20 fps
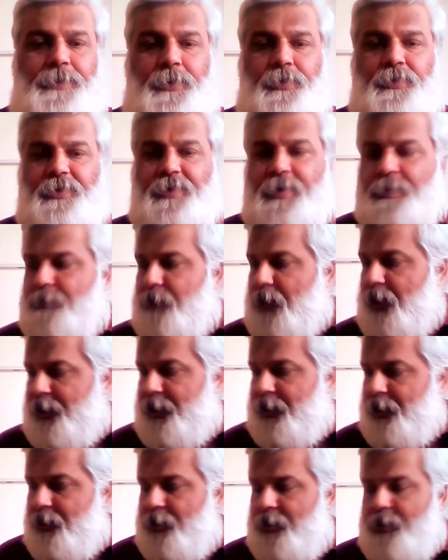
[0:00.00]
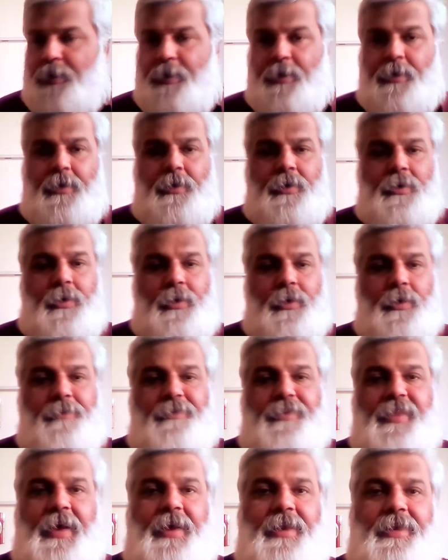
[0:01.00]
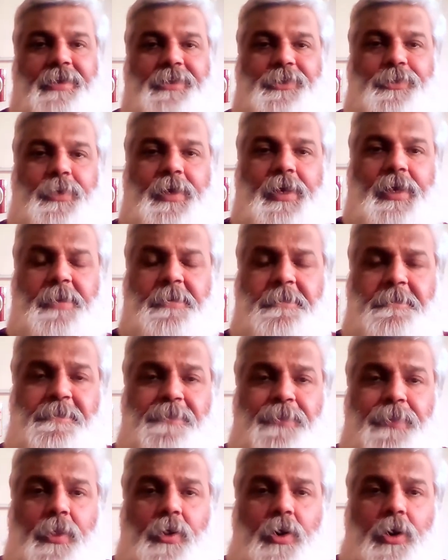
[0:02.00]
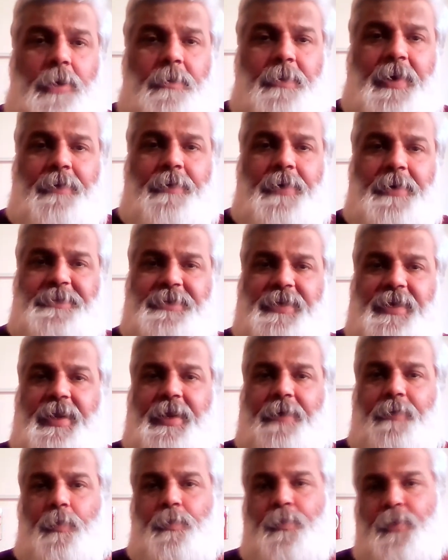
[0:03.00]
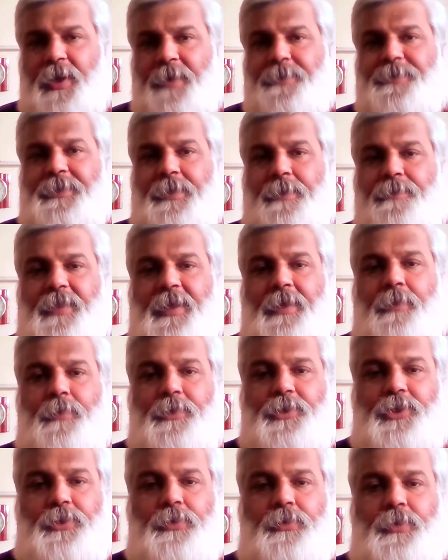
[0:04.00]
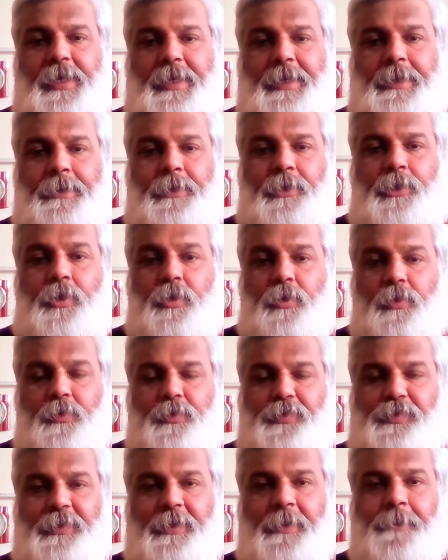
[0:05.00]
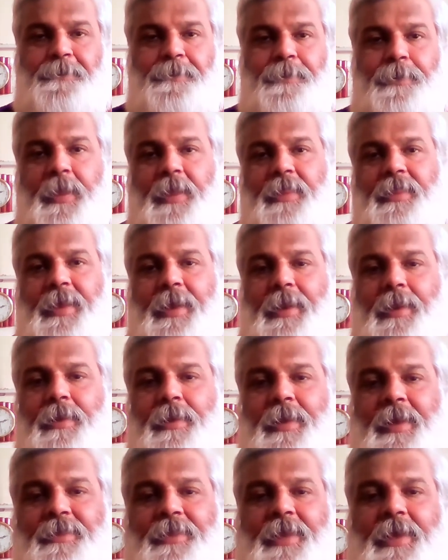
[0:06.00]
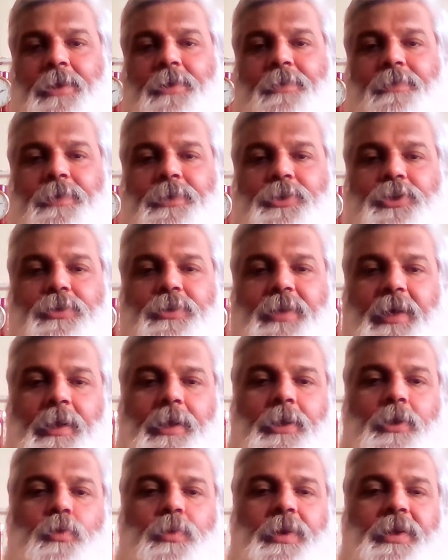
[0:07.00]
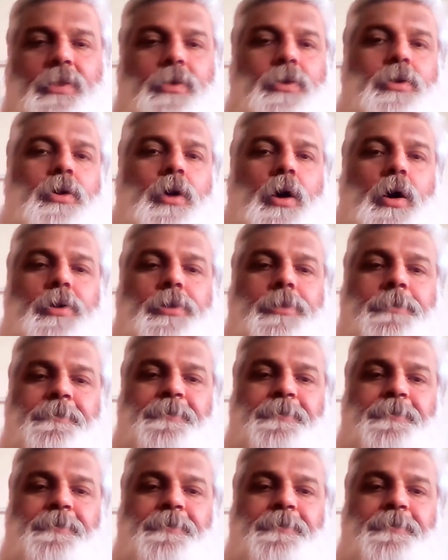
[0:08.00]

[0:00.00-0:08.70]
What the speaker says: you determine that as well. On my website, I will put up something which you can use, and that will, at the end of which, tell you whether or not